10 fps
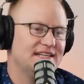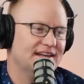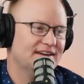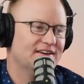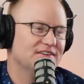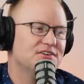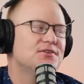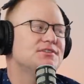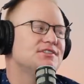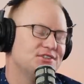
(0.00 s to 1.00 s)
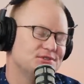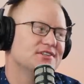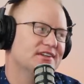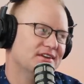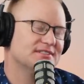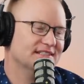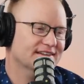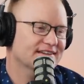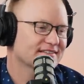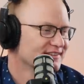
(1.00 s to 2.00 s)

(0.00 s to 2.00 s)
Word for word: in the air. Their nose is usually always in the air.